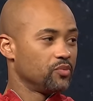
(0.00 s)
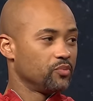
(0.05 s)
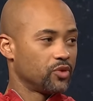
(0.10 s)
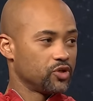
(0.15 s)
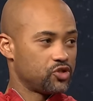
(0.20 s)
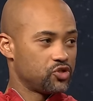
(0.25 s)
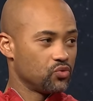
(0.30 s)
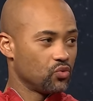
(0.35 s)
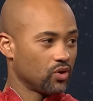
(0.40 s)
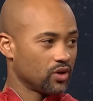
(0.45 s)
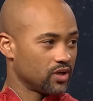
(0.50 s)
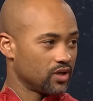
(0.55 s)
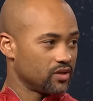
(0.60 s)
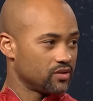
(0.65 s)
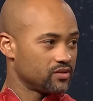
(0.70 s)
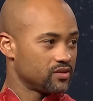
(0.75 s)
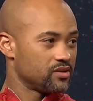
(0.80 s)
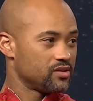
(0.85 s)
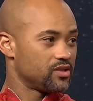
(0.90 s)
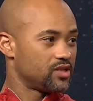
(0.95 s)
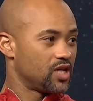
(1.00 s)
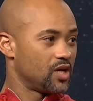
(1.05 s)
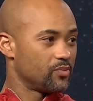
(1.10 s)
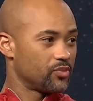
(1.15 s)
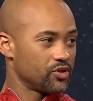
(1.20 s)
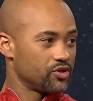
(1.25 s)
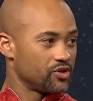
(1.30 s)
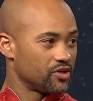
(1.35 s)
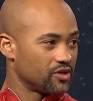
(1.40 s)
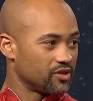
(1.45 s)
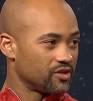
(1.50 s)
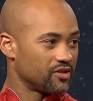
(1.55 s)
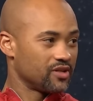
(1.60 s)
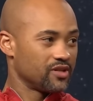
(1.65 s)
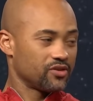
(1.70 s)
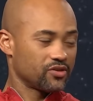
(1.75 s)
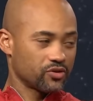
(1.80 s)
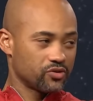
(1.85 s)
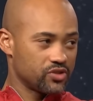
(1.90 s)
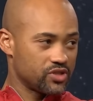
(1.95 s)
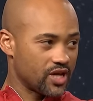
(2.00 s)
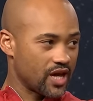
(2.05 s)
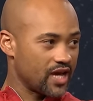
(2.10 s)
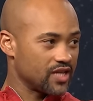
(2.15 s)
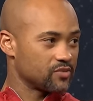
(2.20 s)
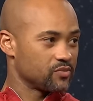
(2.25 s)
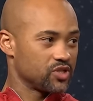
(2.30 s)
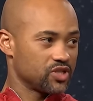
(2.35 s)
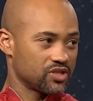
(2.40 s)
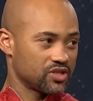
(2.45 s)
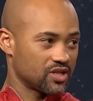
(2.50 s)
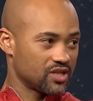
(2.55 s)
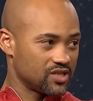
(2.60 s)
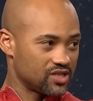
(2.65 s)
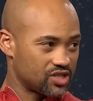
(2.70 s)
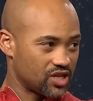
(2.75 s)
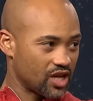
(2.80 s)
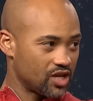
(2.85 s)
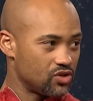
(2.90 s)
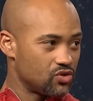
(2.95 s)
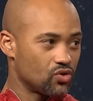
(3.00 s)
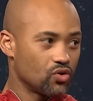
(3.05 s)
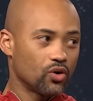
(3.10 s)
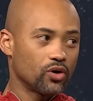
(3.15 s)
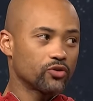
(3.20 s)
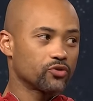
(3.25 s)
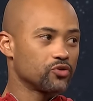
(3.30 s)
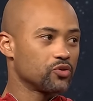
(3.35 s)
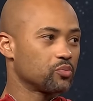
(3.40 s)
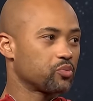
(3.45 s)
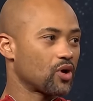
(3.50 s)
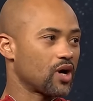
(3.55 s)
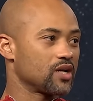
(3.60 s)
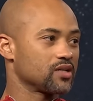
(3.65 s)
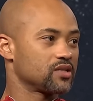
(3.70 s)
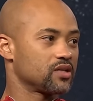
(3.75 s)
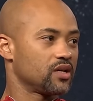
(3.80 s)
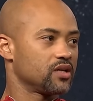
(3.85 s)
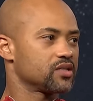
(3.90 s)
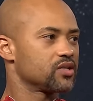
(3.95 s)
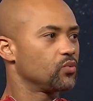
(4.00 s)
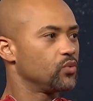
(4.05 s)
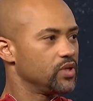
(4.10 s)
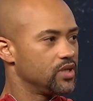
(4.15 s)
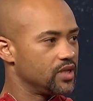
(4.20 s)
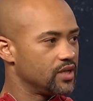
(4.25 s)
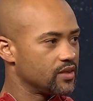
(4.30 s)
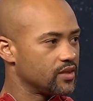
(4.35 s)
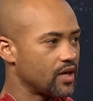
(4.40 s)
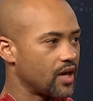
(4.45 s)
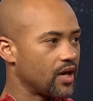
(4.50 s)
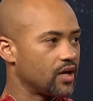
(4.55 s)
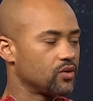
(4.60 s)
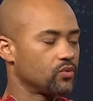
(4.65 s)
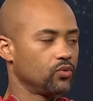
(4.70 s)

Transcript: But you want to temper your enthusiasm, just continue going through the process. And we did that.